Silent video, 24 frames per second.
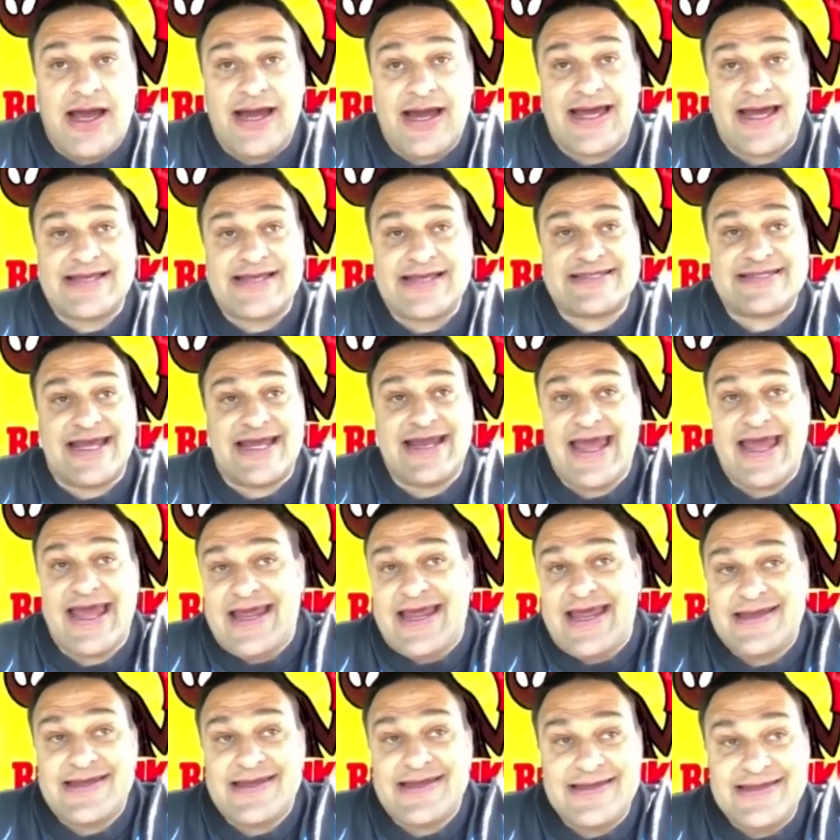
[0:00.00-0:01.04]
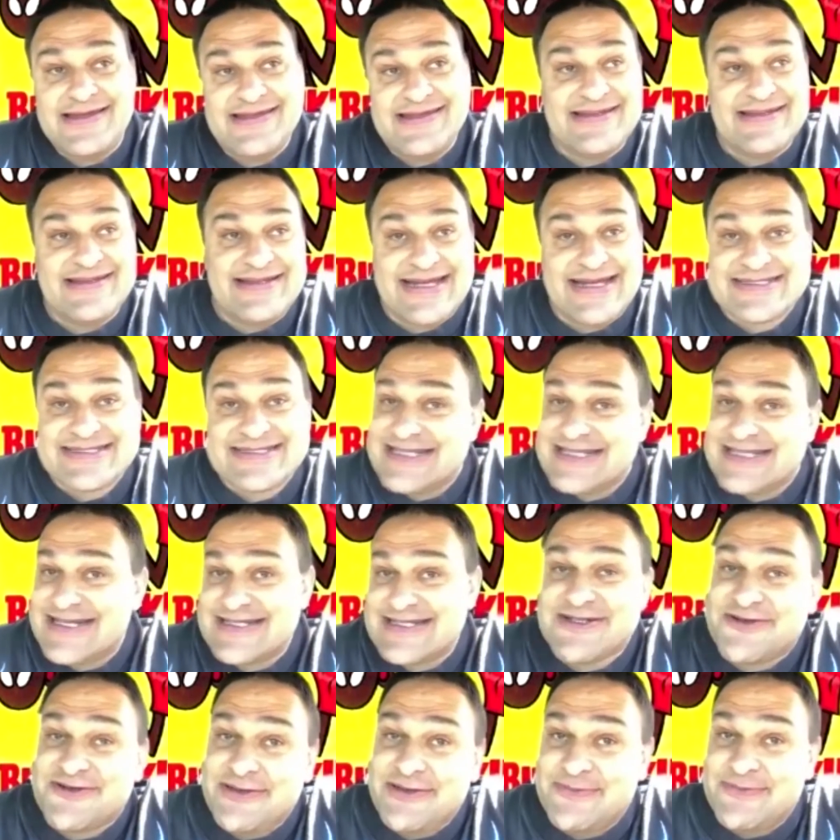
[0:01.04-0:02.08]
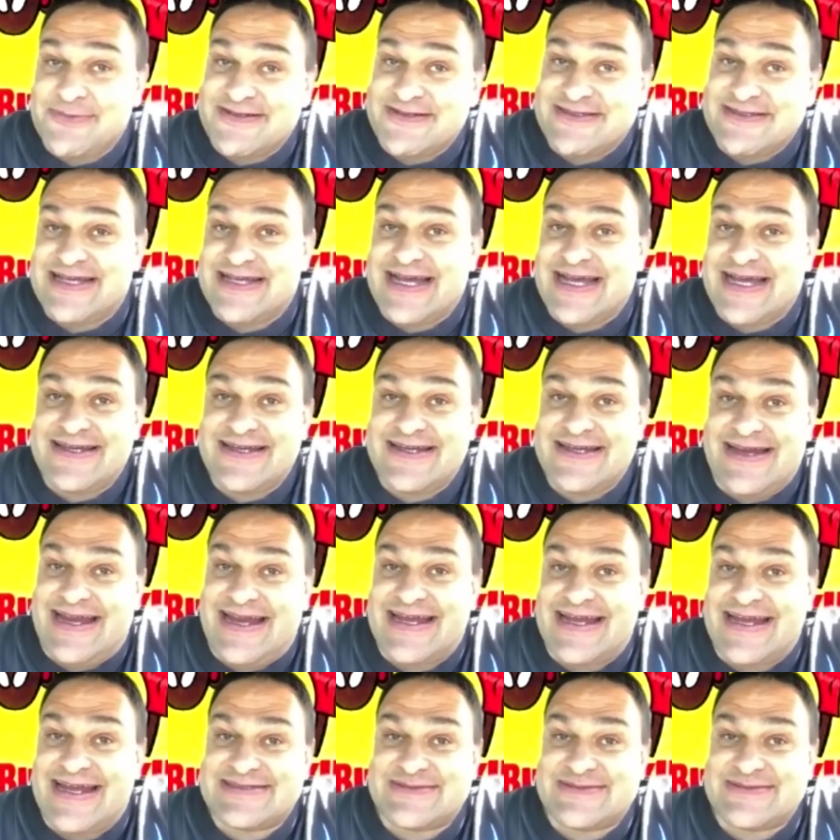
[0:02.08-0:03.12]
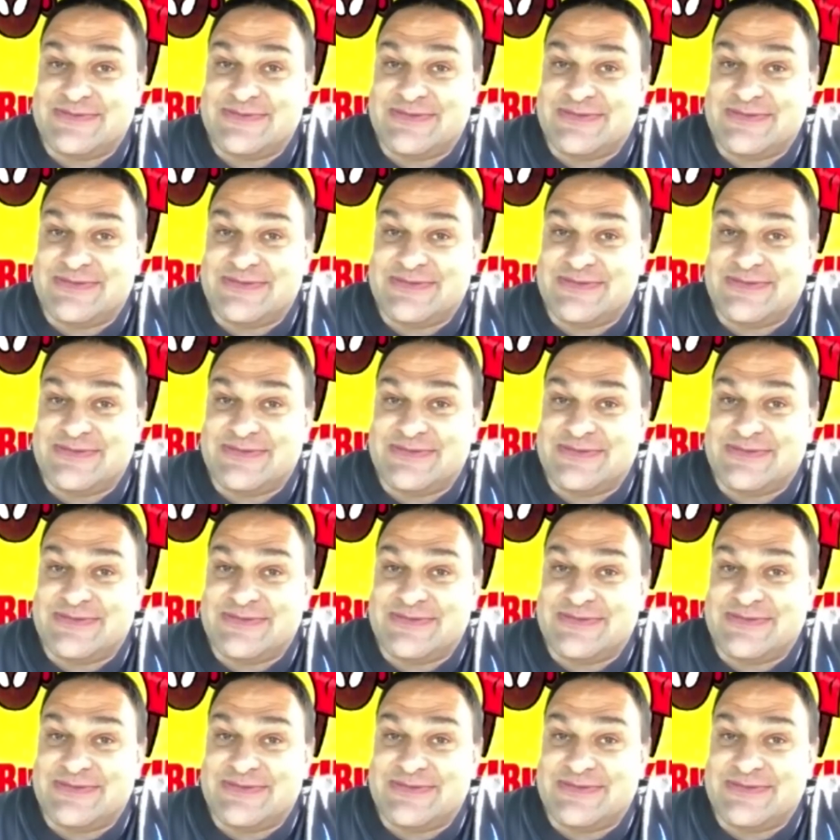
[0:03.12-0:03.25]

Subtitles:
And I said, hey, that's a lot of storyboards you got in your hands.